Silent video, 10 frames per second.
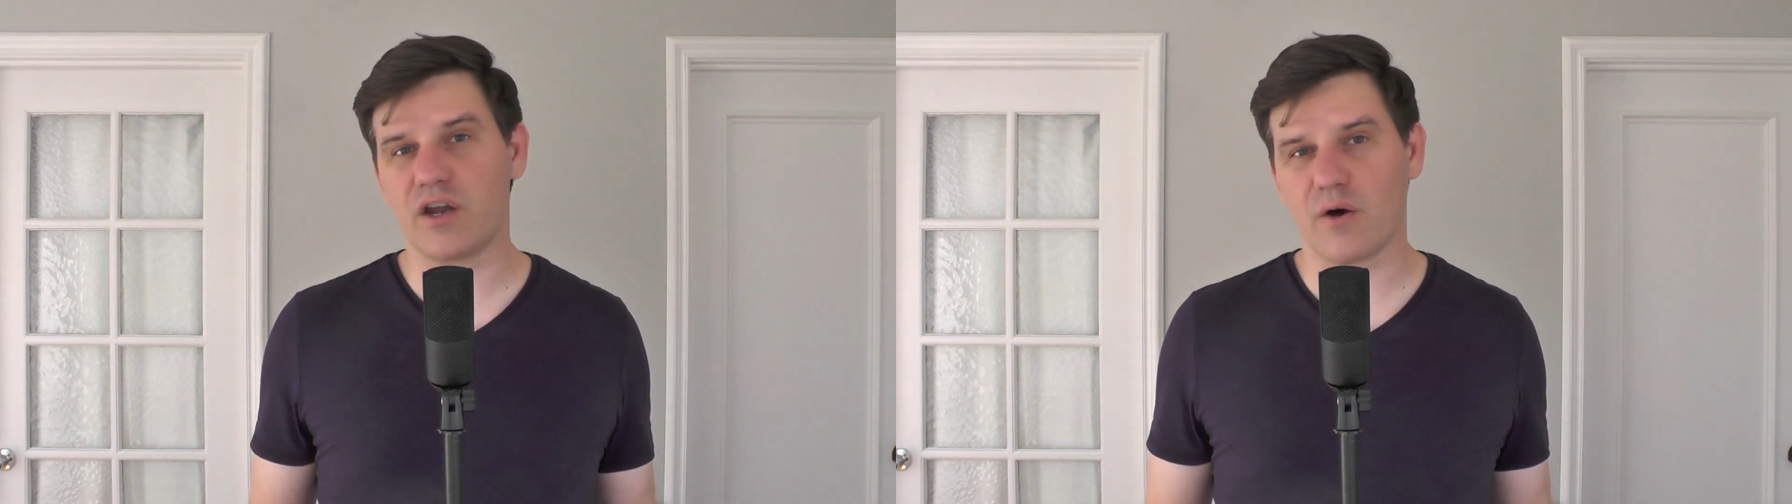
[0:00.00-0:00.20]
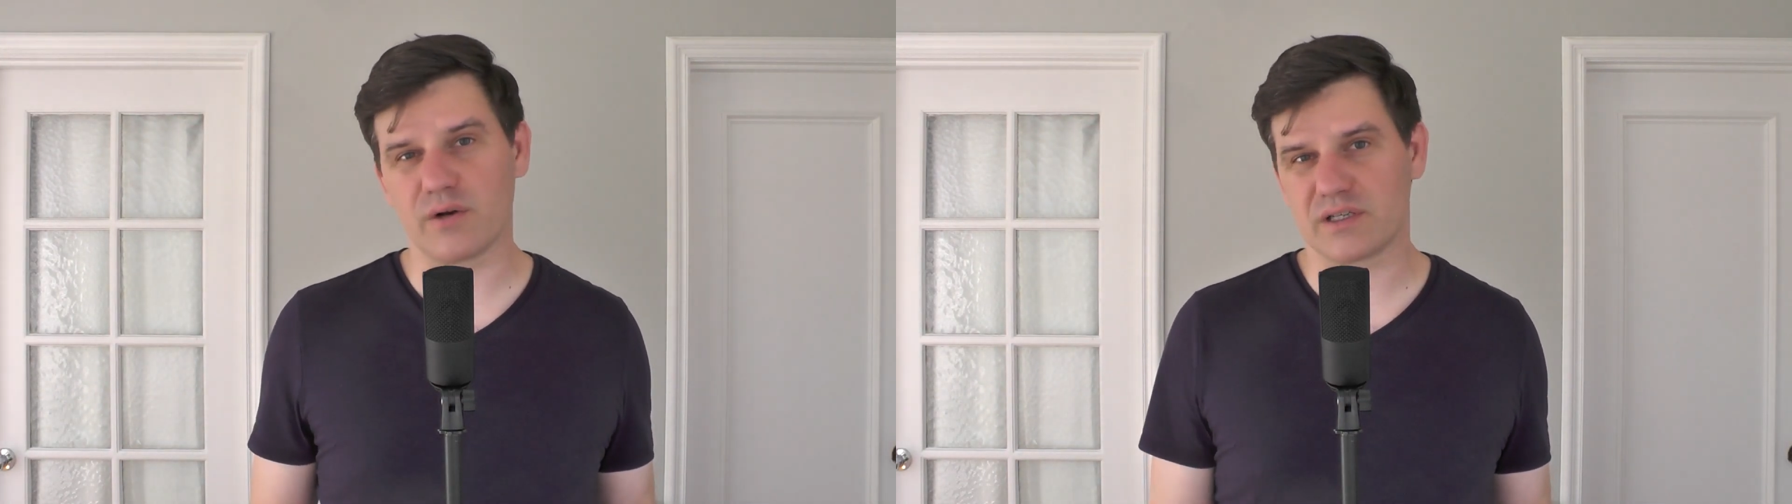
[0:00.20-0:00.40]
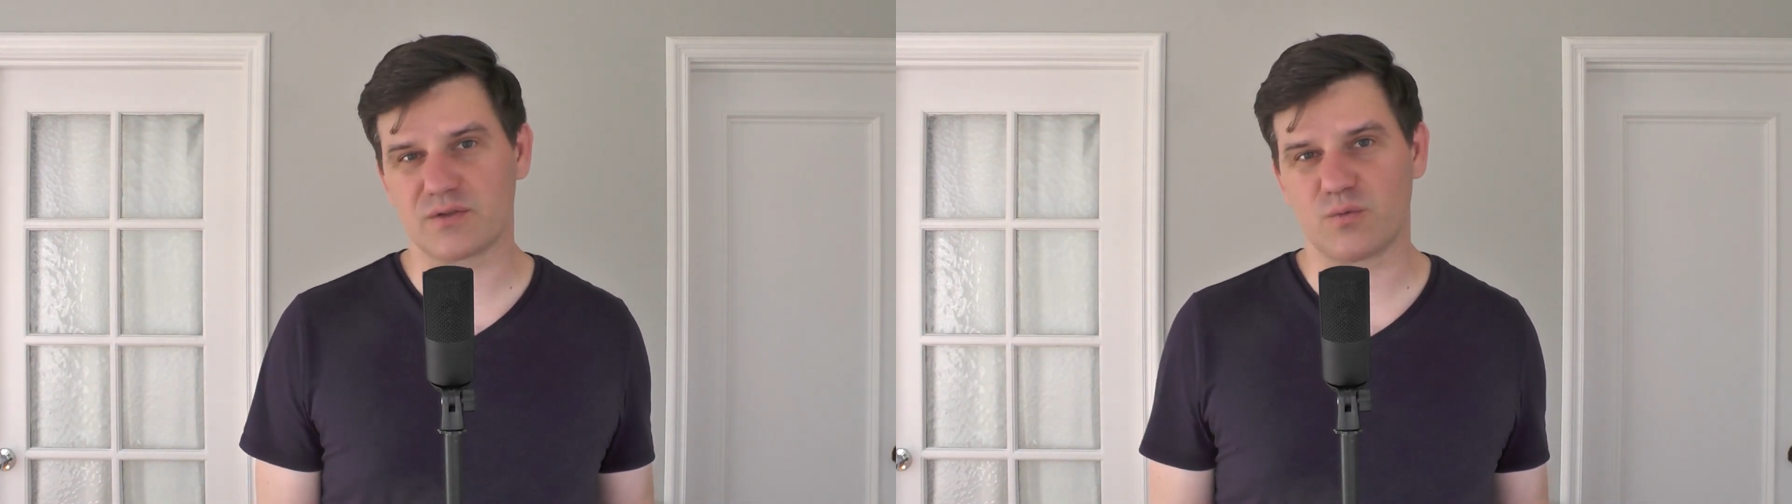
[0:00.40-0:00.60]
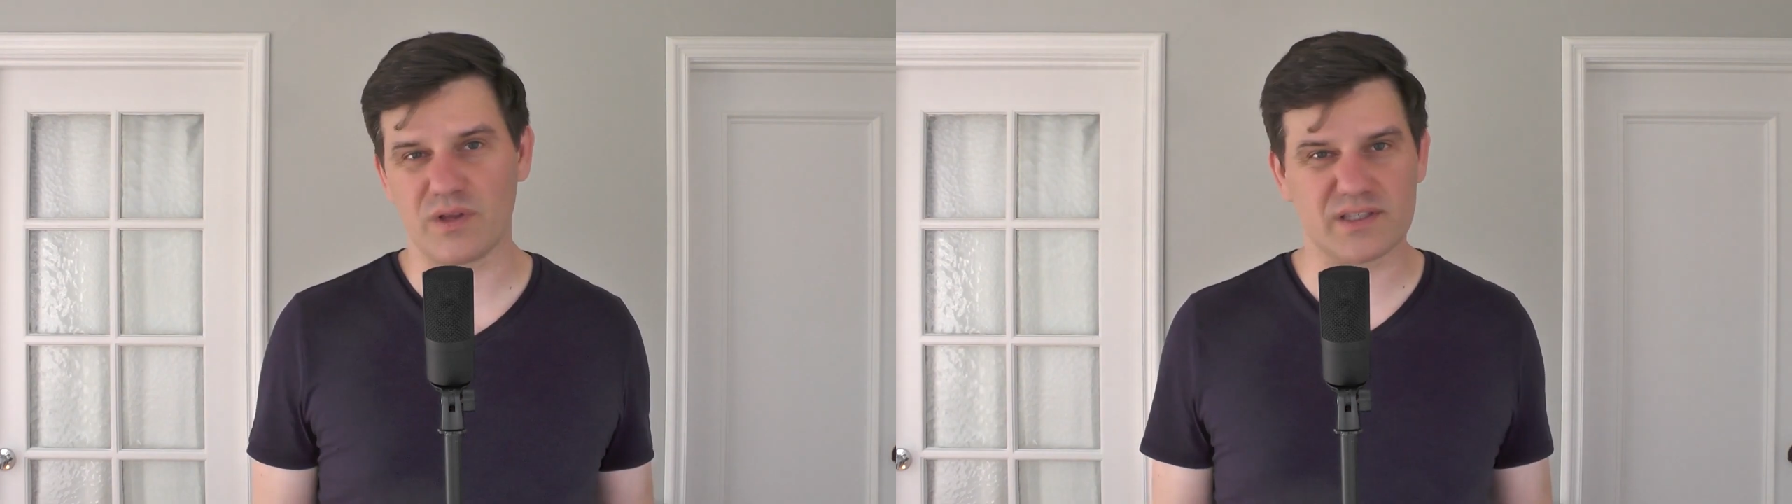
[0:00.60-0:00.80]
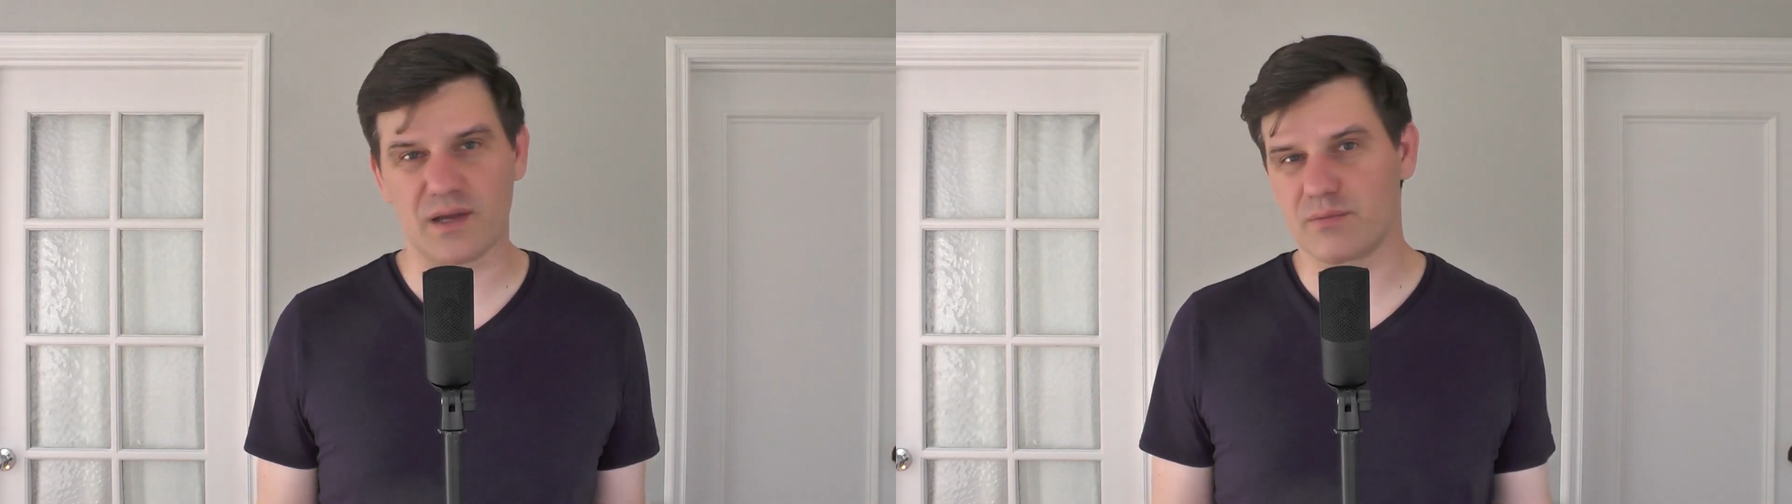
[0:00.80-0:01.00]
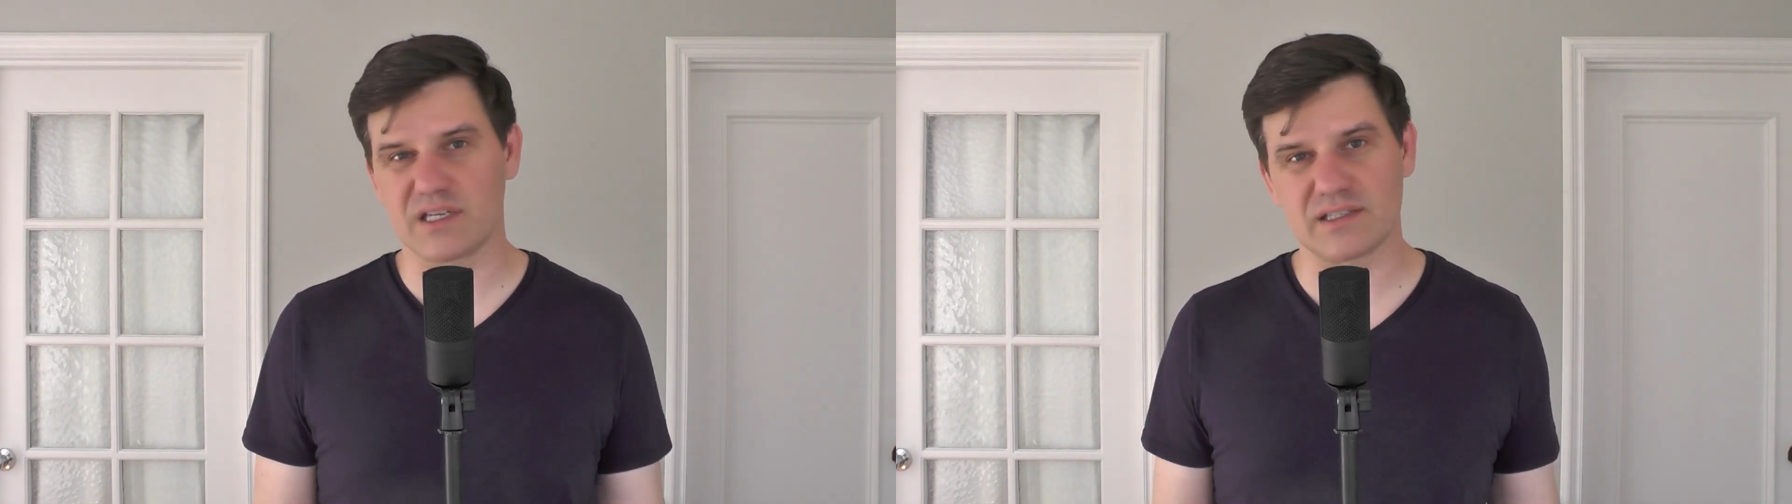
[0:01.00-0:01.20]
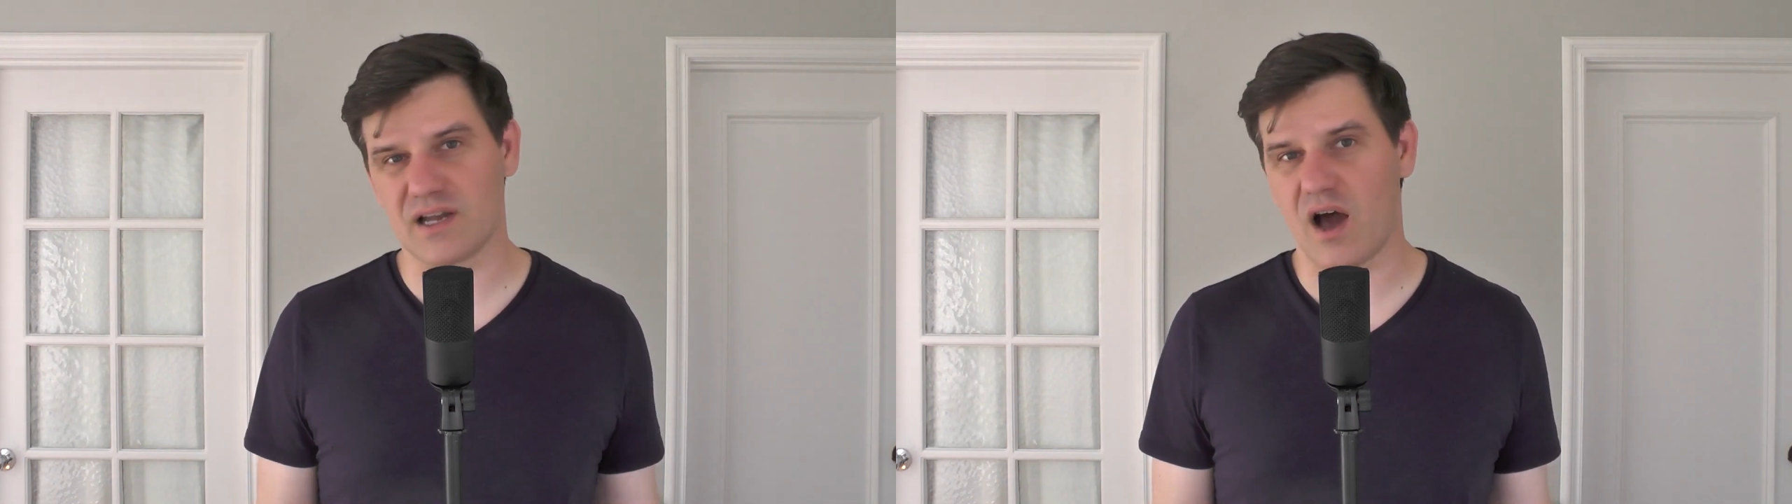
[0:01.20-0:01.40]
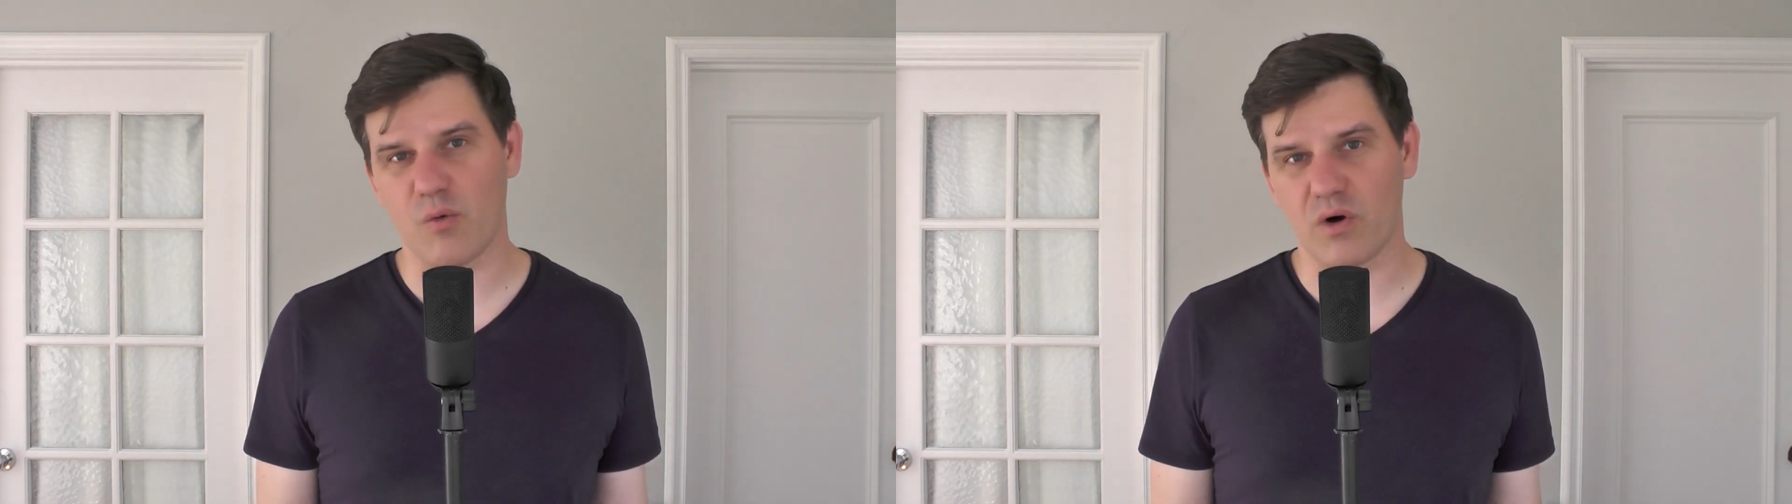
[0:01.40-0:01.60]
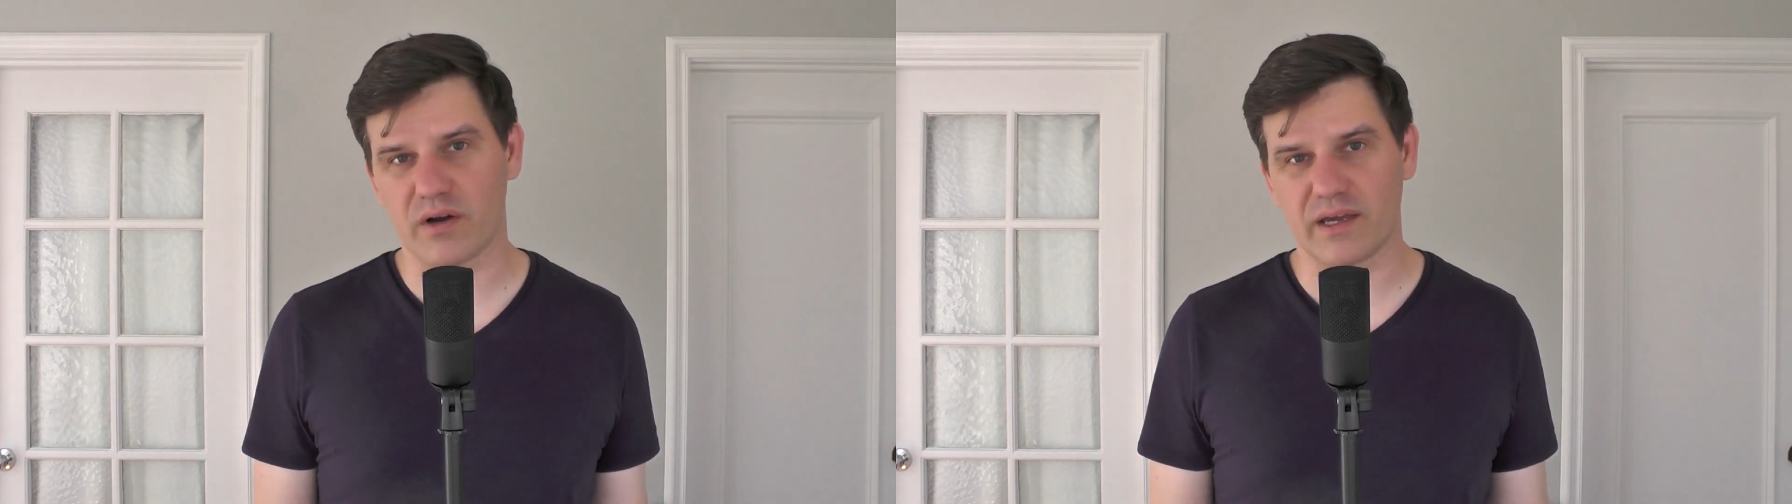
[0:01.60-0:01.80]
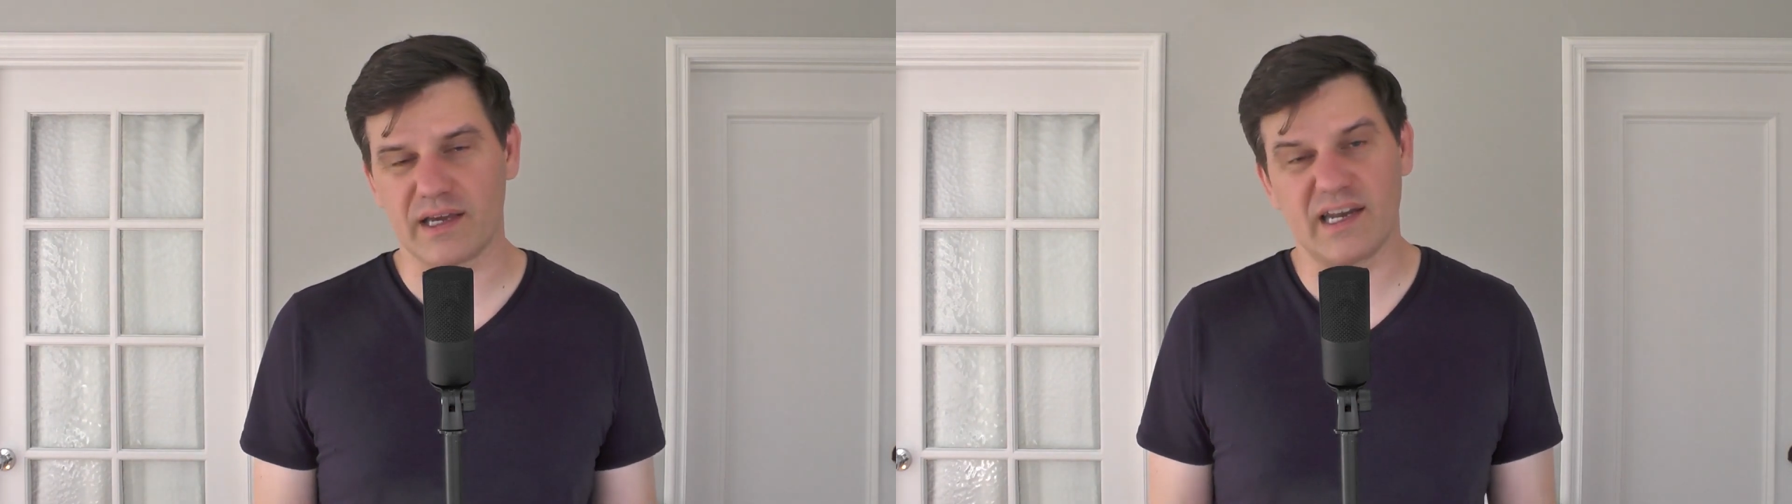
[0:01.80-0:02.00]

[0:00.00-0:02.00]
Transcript: notice when something's not working,